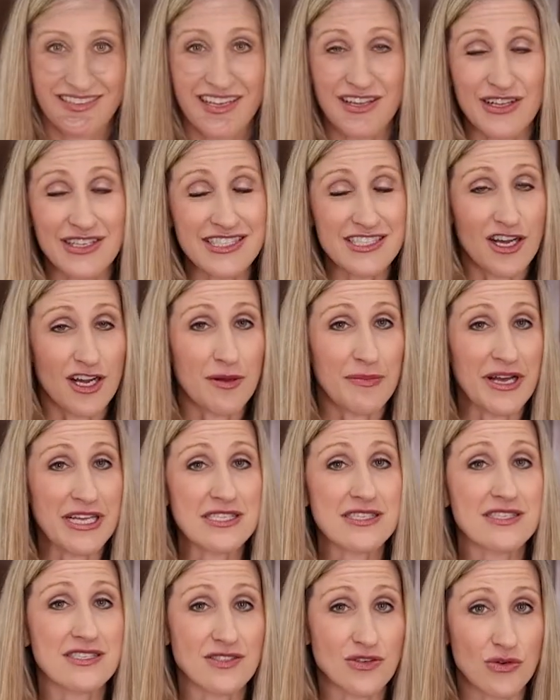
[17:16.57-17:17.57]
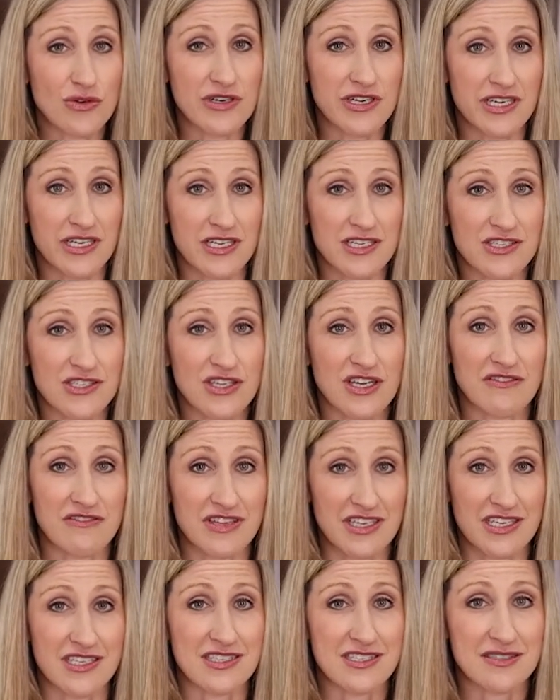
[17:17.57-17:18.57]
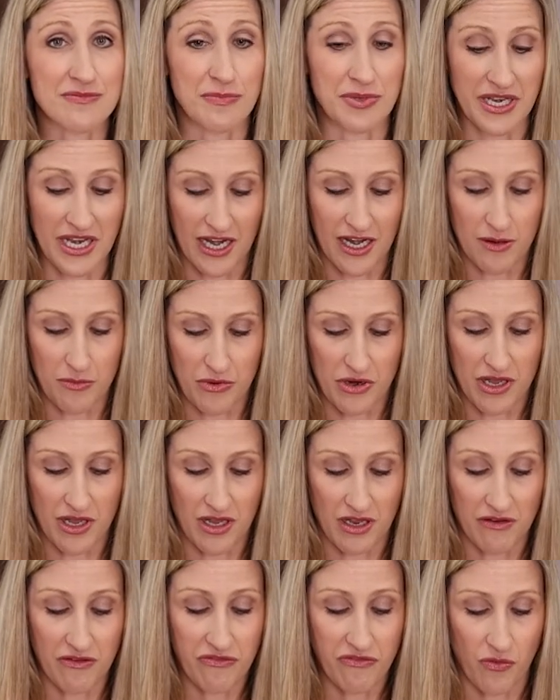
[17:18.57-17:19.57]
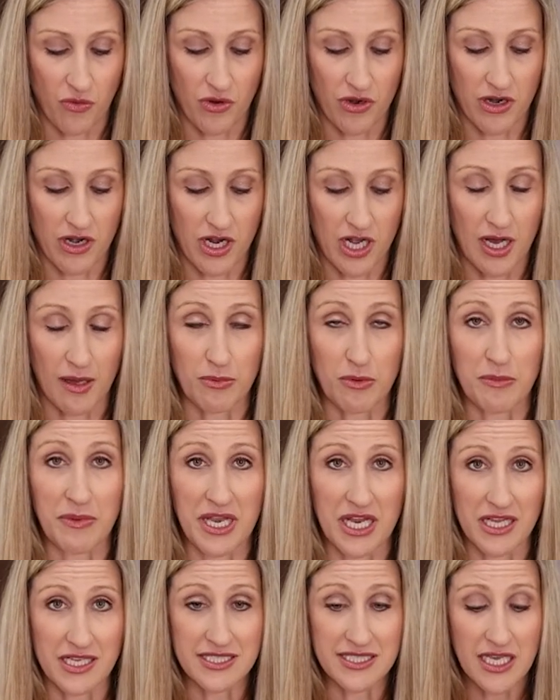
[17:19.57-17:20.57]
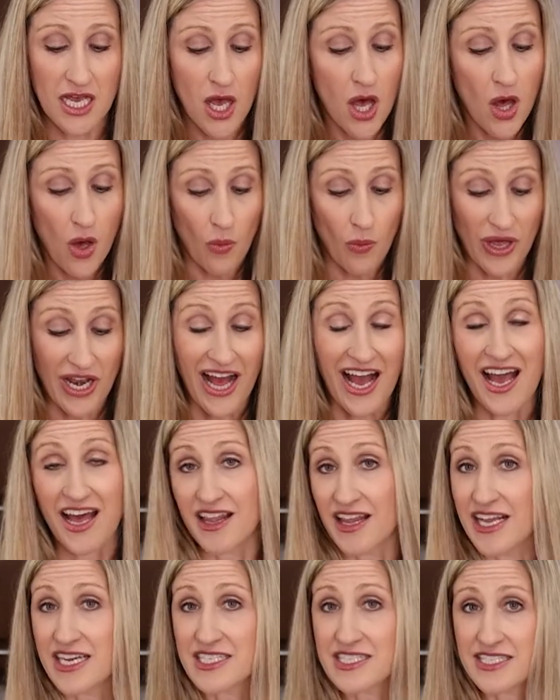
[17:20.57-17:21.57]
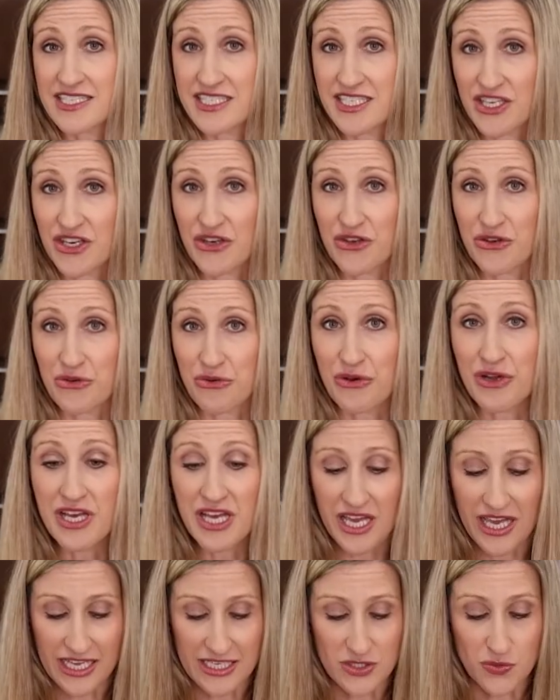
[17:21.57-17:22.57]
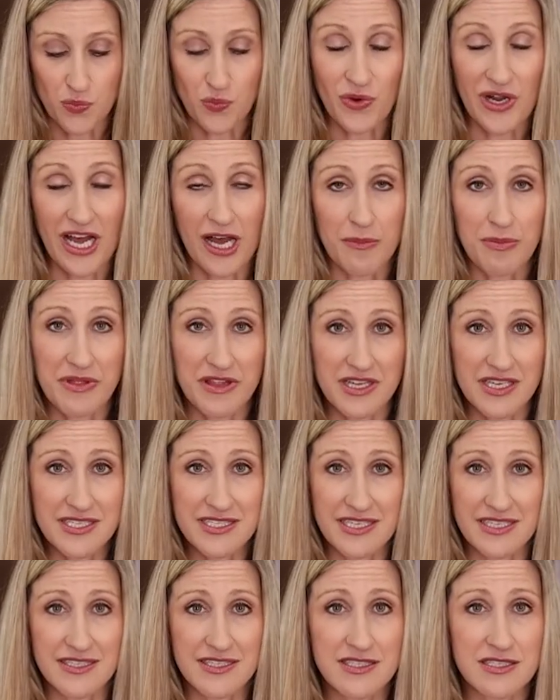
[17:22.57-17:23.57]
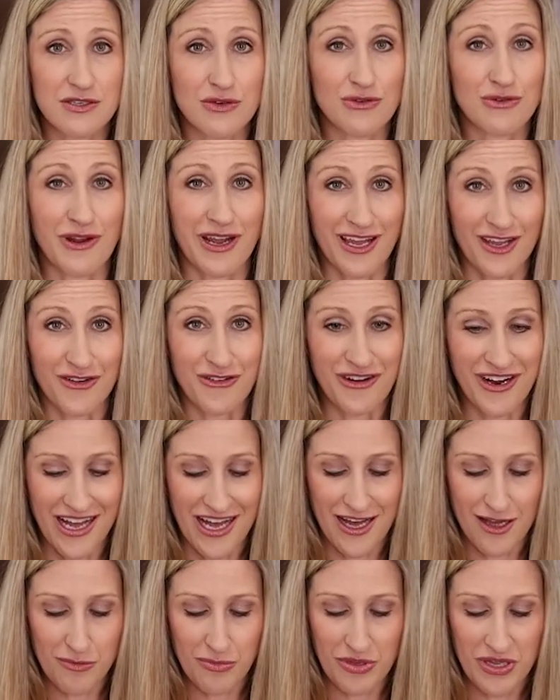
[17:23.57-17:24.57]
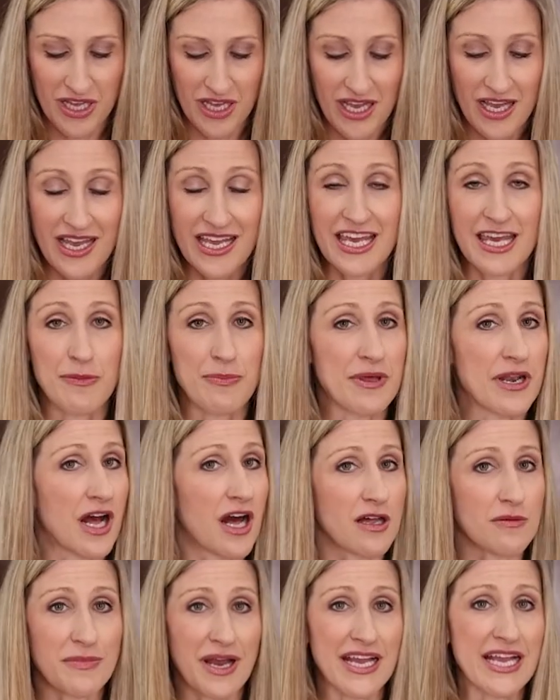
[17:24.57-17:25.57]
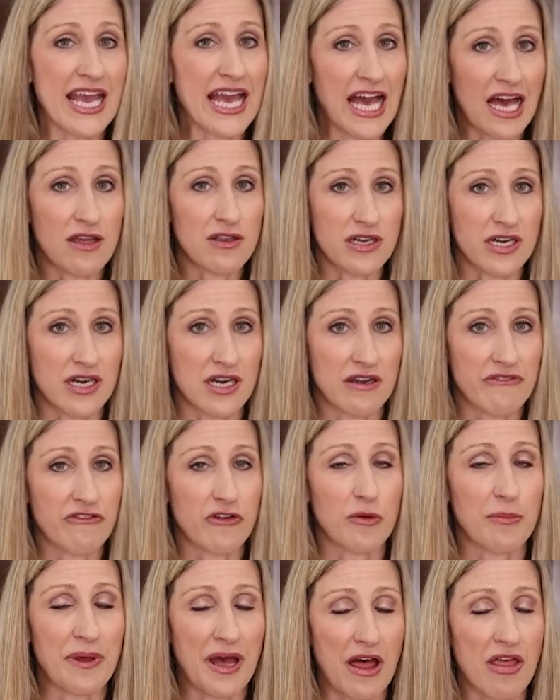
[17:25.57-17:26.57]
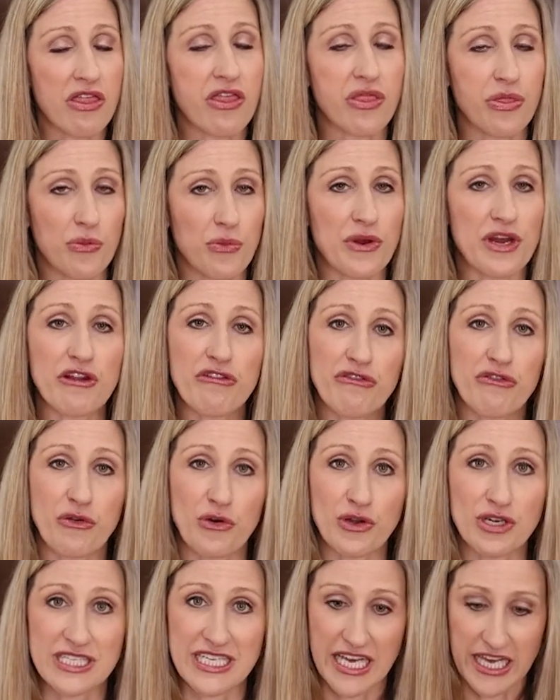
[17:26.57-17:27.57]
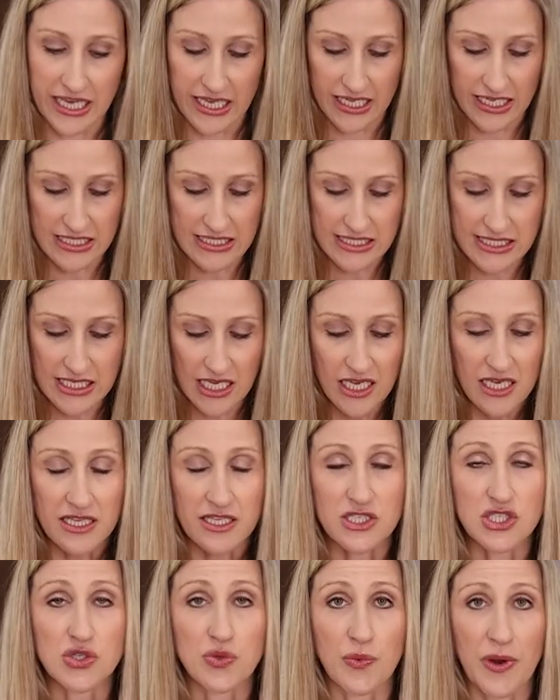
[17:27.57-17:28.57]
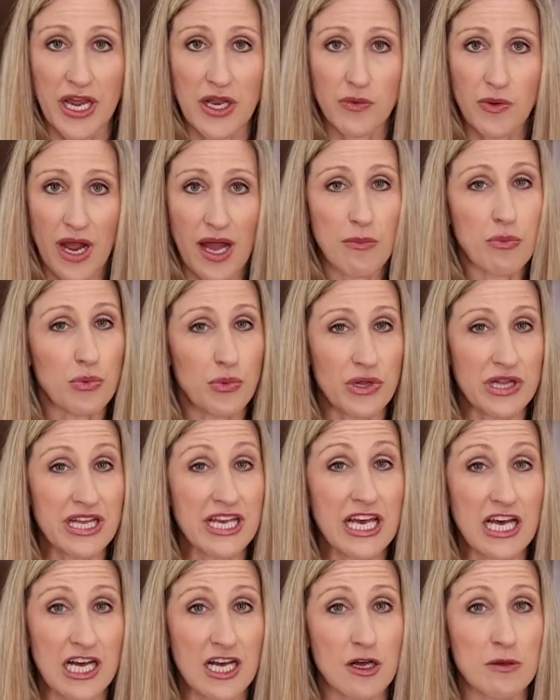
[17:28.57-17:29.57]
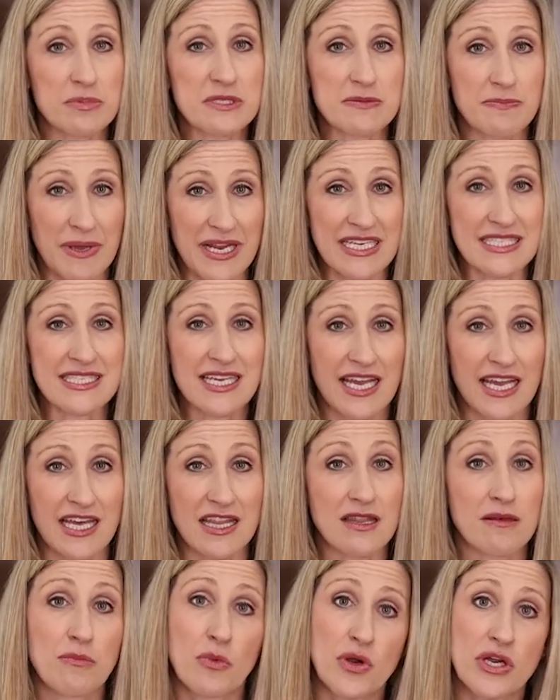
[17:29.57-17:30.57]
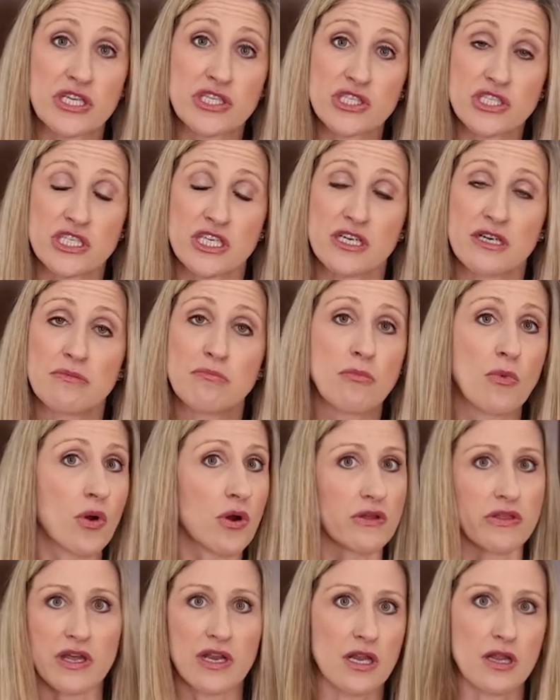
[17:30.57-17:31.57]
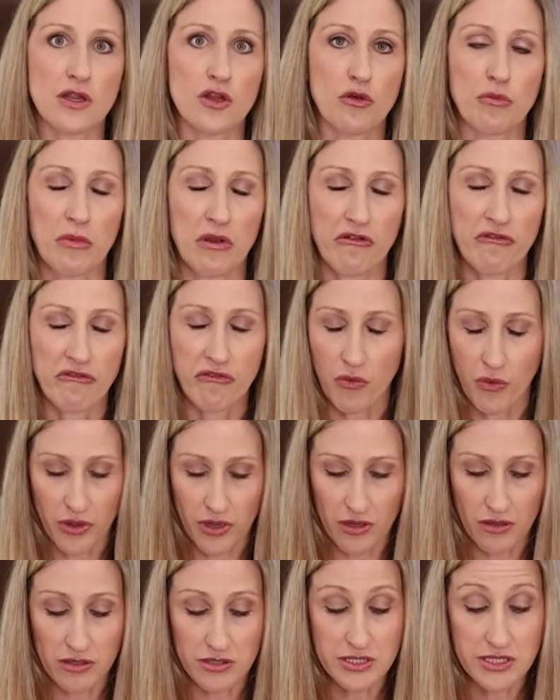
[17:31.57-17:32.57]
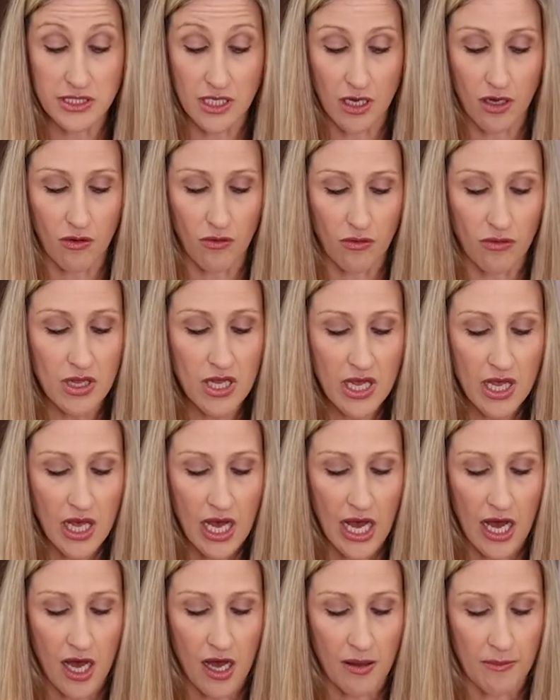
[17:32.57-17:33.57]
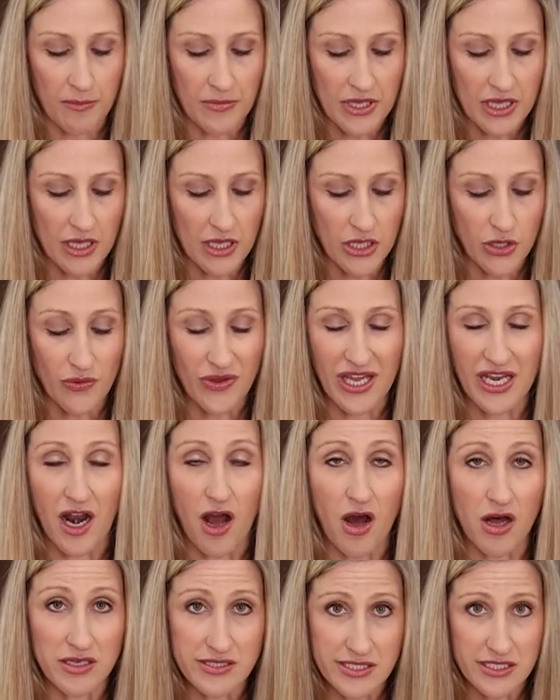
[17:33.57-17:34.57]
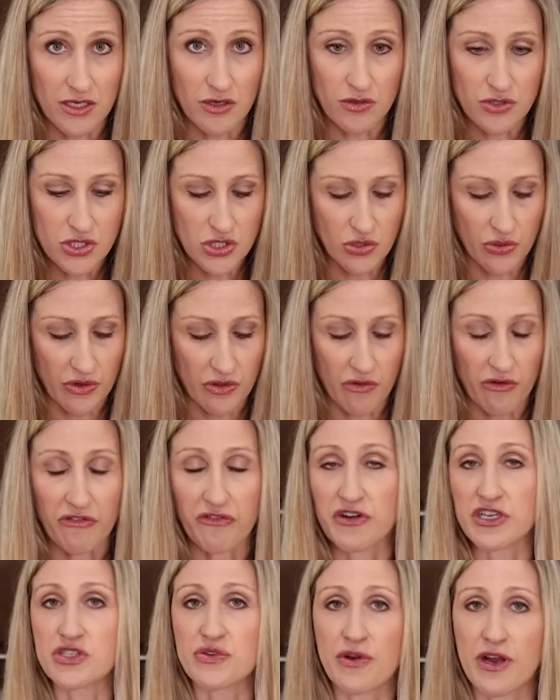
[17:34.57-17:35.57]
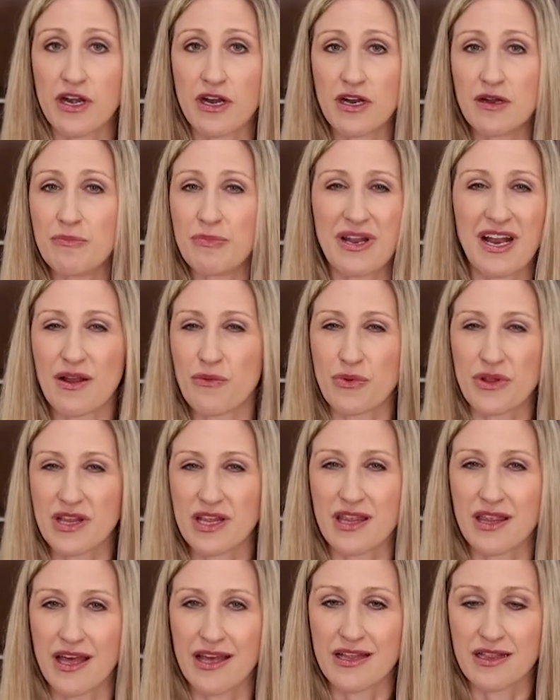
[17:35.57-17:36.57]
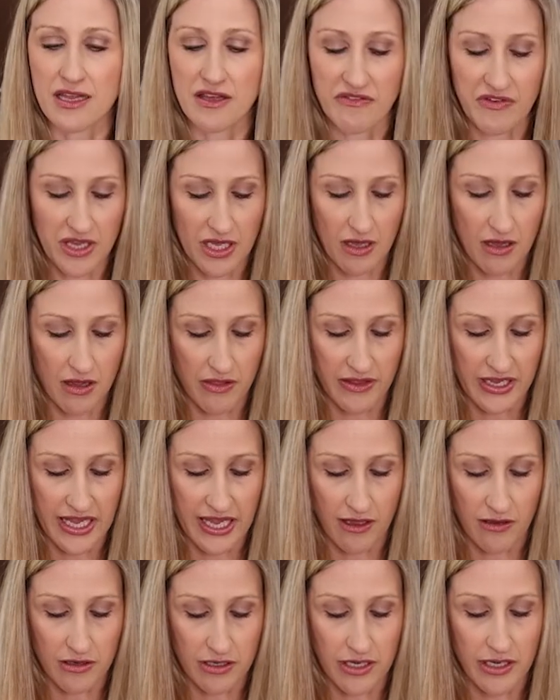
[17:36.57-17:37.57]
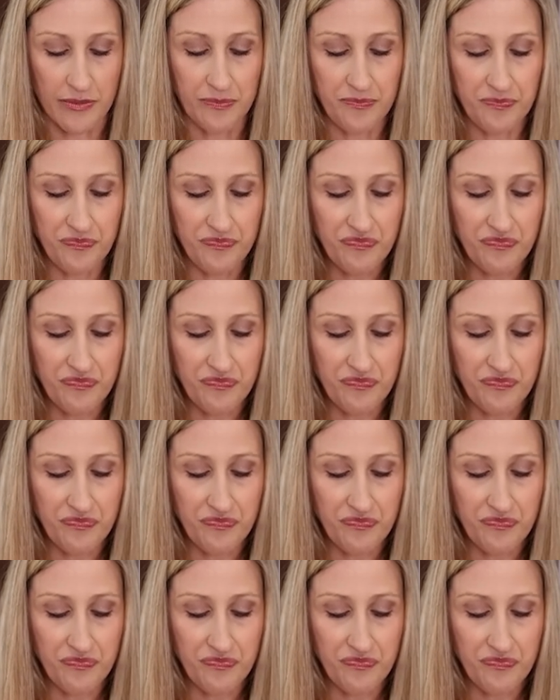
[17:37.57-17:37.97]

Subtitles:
Let's talk about storage of this banana bread for a couple minutes. What I like to do is wrap this in saran wrap, keep it on my counter for about 3 to 4 days. The saran wrap really helps maintain the moisture more than aluminum foil. So you can also store it in the refrigerator, but I really like leaving it on the counter.